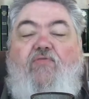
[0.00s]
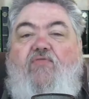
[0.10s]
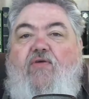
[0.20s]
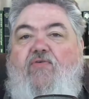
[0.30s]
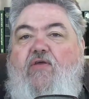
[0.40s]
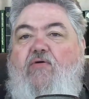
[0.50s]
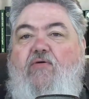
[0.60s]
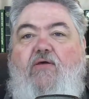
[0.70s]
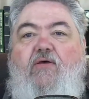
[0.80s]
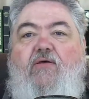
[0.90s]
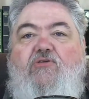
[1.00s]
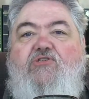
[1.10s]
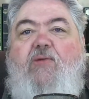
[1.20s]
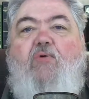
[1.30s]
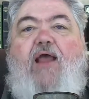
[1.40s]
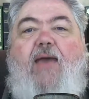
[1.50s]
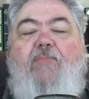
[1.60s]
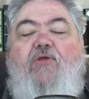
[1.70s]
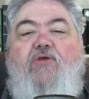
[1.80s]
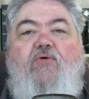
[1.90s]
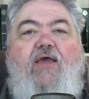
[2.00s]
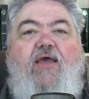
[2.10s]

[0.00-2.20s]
If you know something were to happen, you